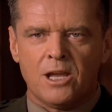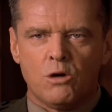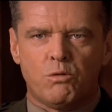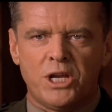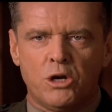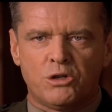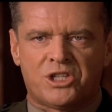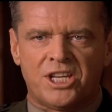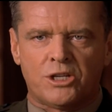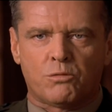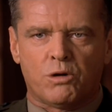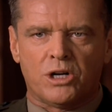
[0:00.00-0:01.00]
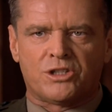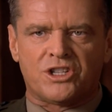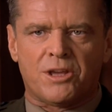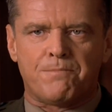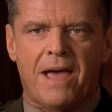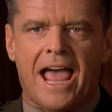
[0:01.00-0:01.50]
We use these words
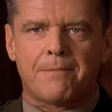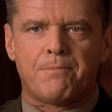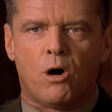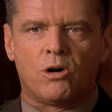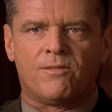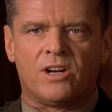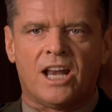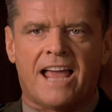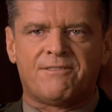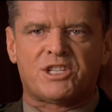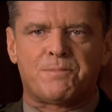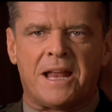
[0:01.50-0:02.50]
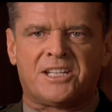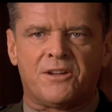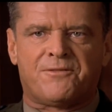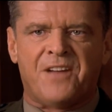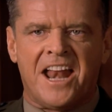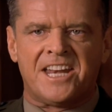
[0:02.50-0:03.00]
as the backbone of a life spent
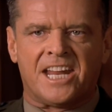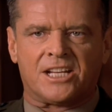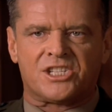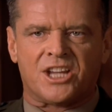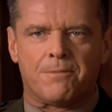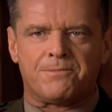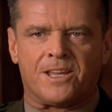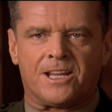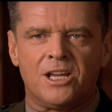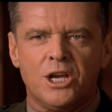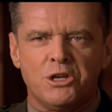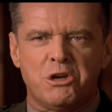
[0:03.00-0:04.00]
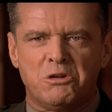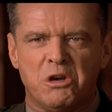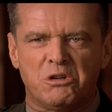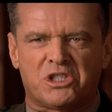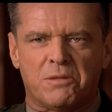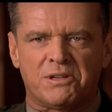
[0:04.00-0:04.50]
defending something. You
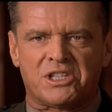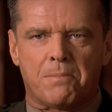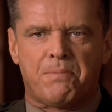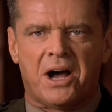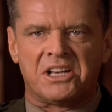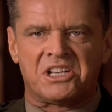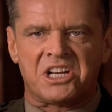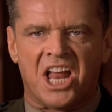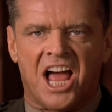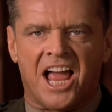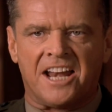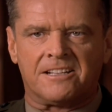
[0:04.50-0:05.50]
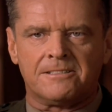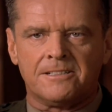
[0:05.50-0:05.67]
use them as a punchline.